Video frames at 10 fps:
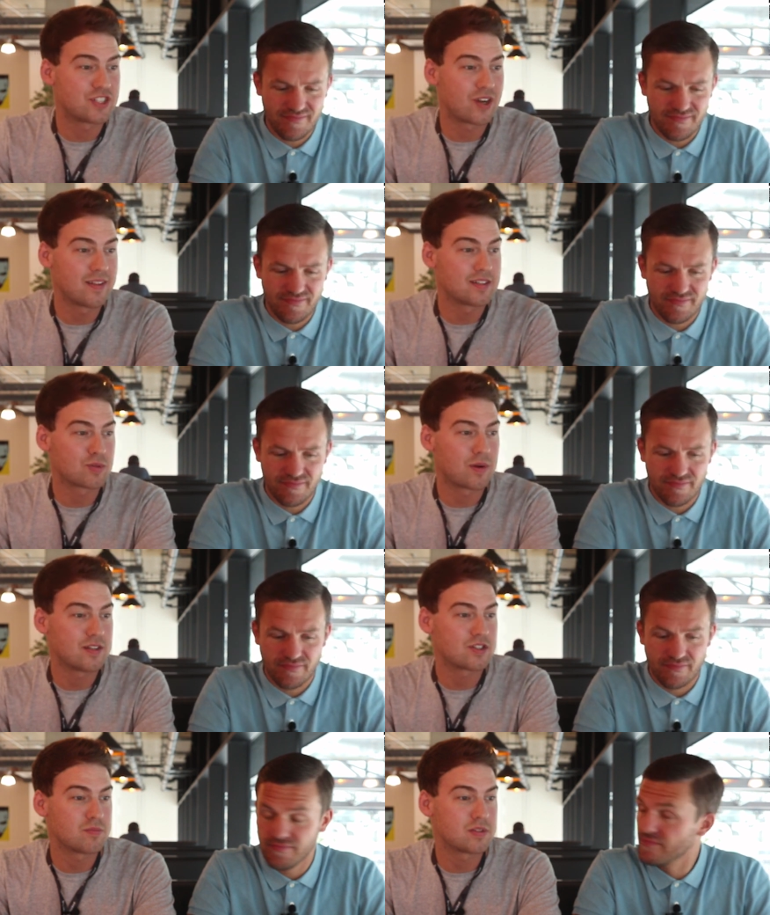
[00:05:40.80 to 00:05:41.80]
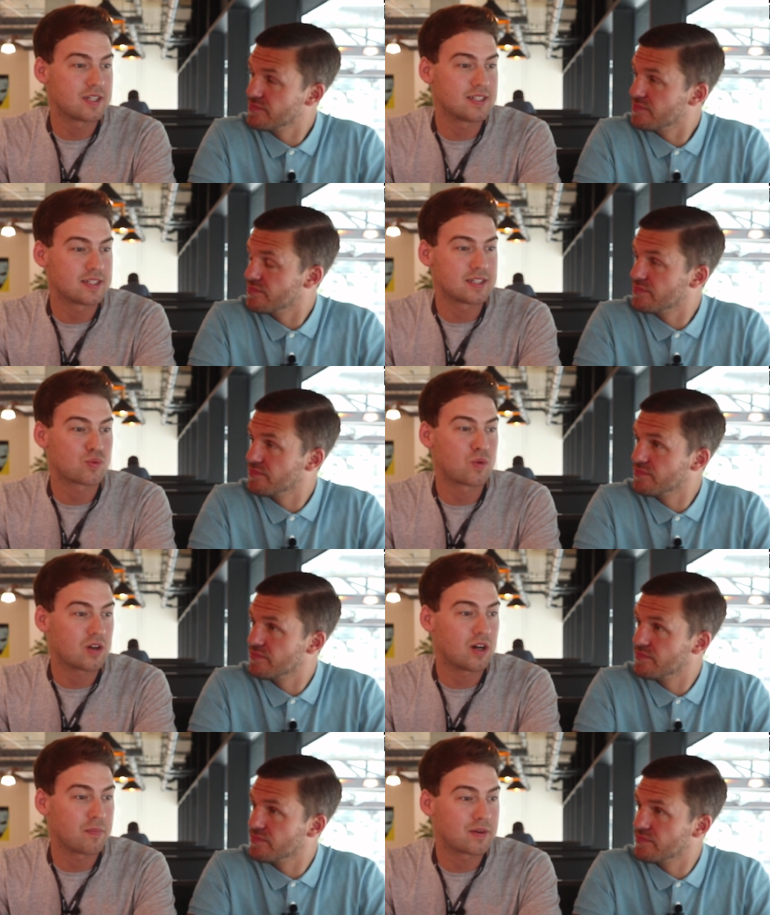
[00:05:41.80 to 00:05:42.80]
Speaker 1: to see Trent as well at some stage in
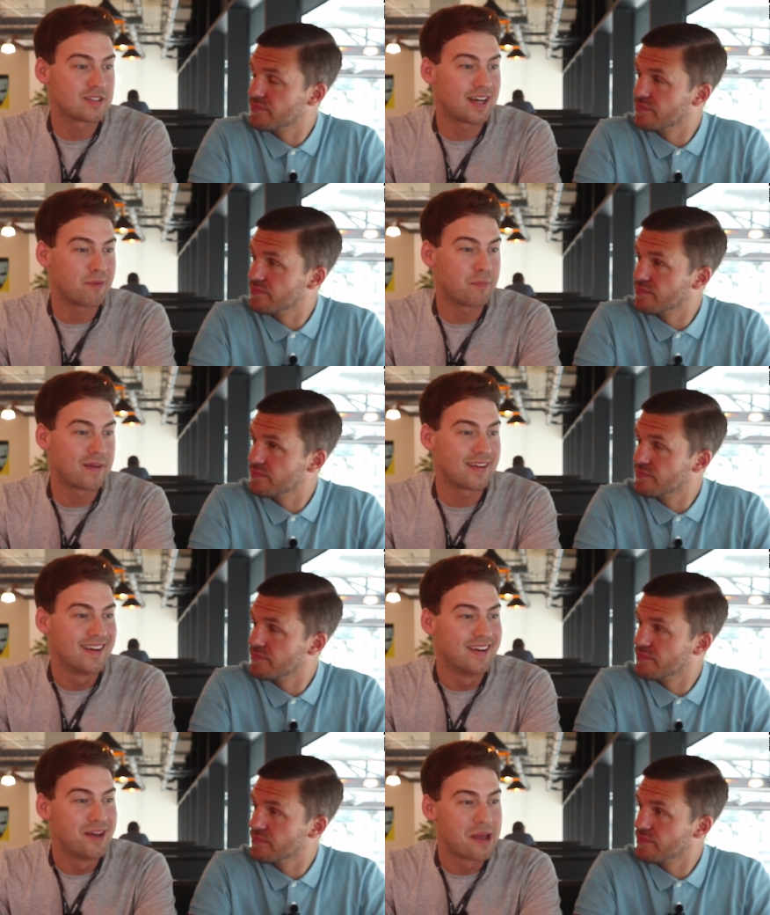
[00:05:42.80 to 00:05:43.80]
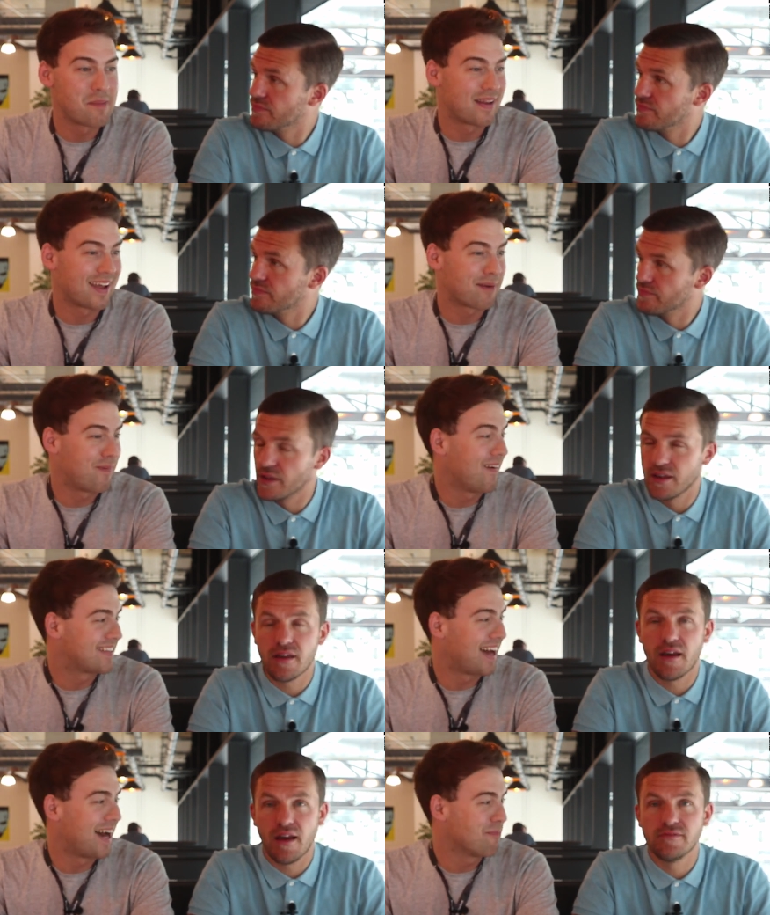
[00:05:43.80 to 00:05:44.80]
this World Cup, because that would be, it'd be like a
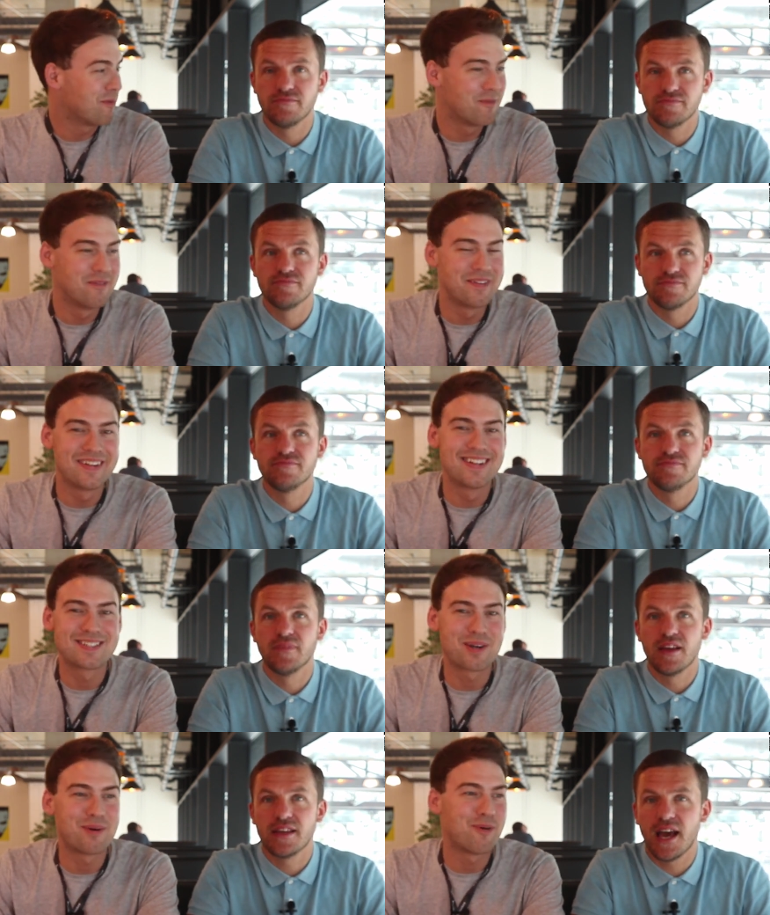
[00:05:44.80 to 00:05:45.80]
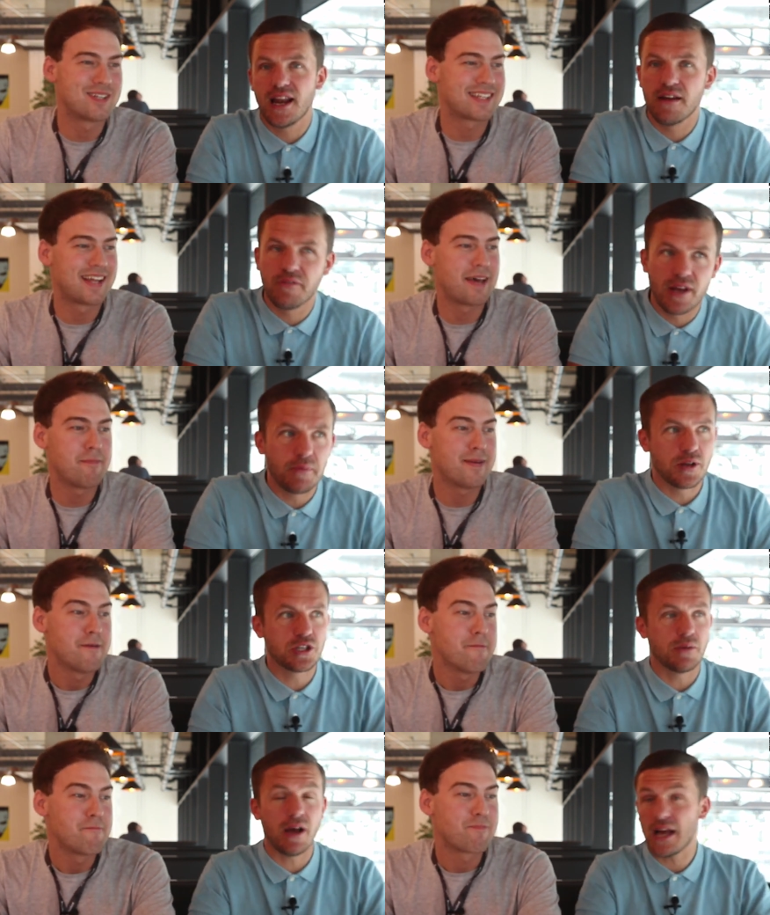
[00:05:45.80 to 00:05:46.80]
proud dad moment, wouldn't it? Sort
Speaker 2: of watching
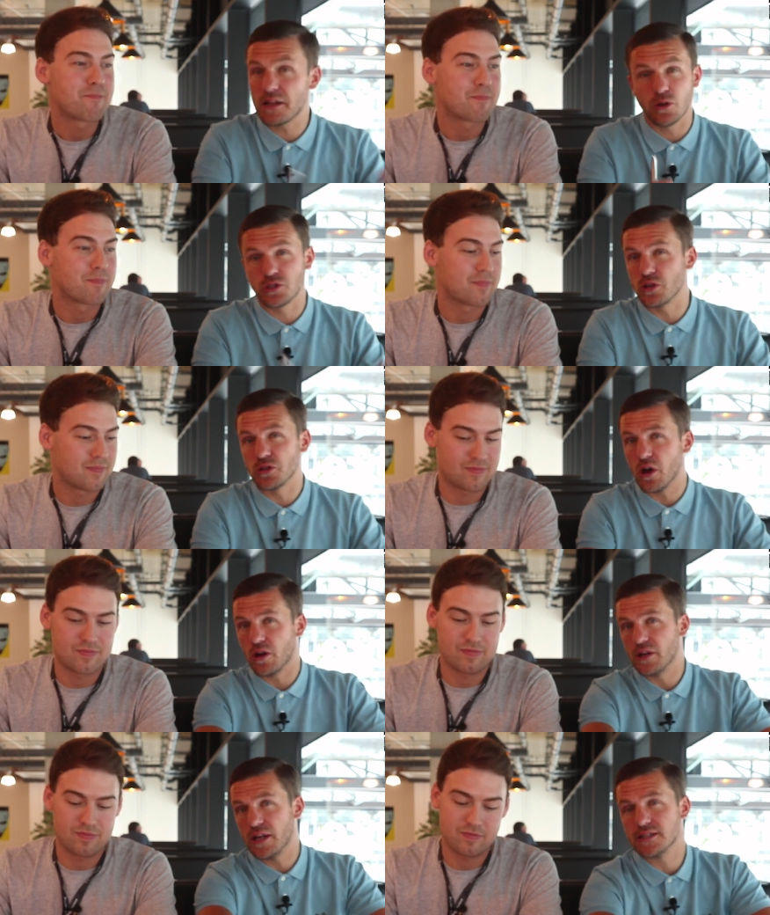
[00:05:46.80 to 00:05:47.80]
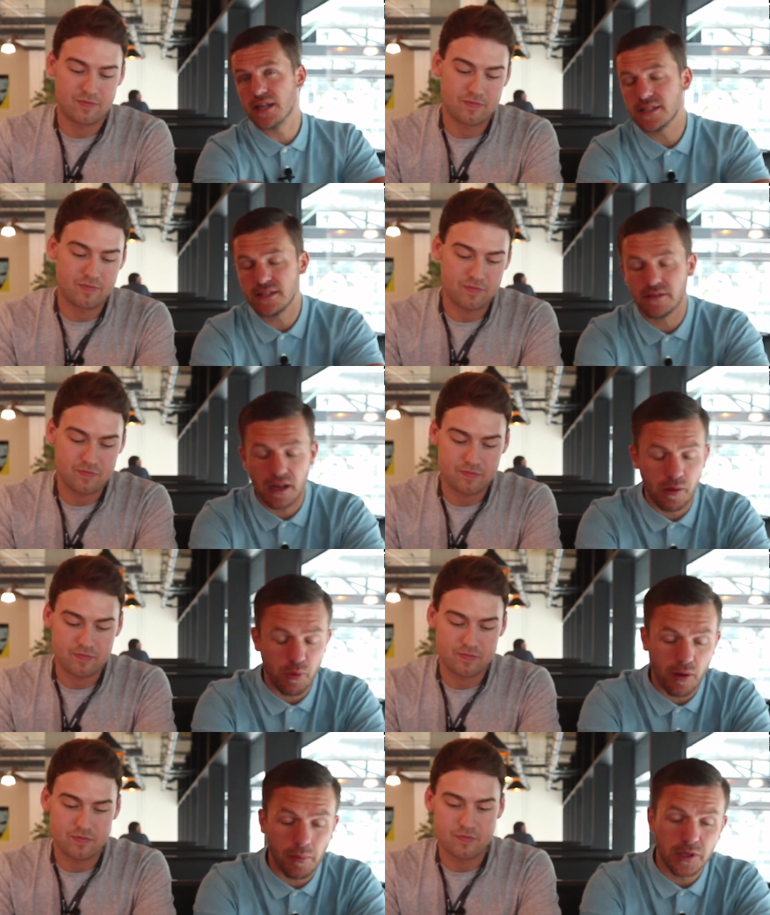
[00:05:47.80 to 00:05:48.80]
him. Really shame. I thought he could have got on last night and
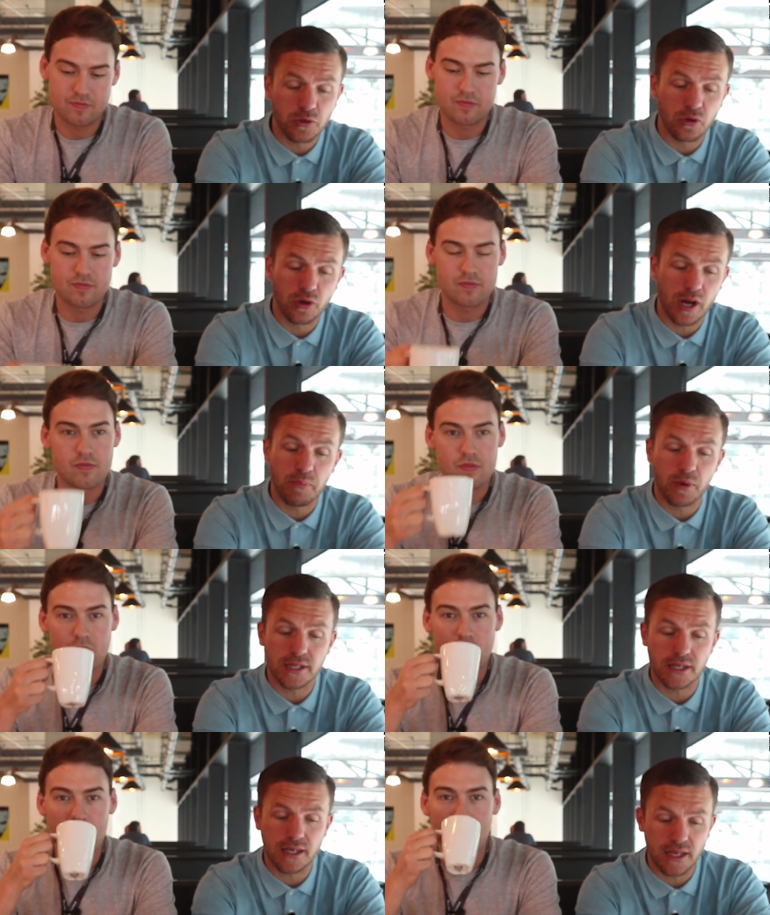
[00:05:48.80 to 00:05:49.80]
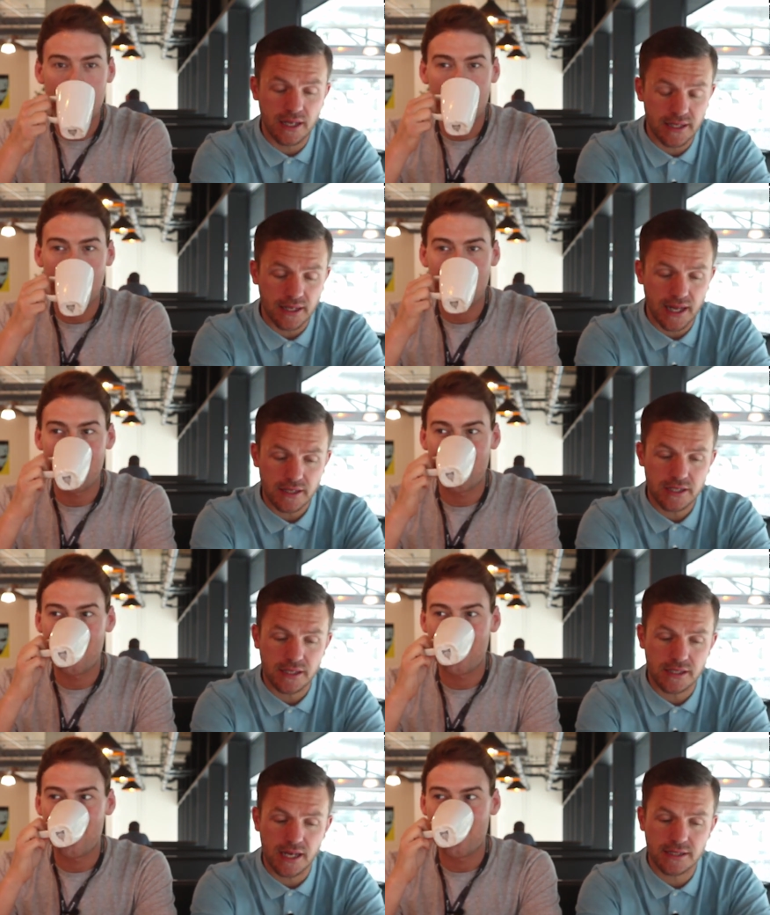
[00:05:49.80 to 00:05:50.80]
probably done all right, but he didn't
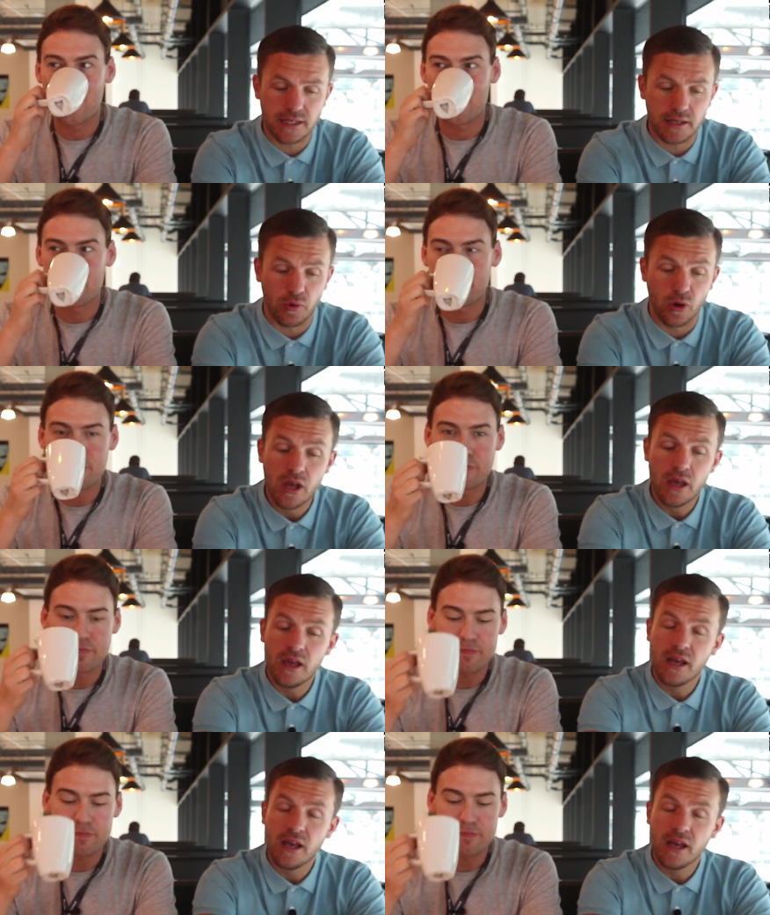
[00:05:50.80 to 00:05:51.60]
get the chance yesterday. But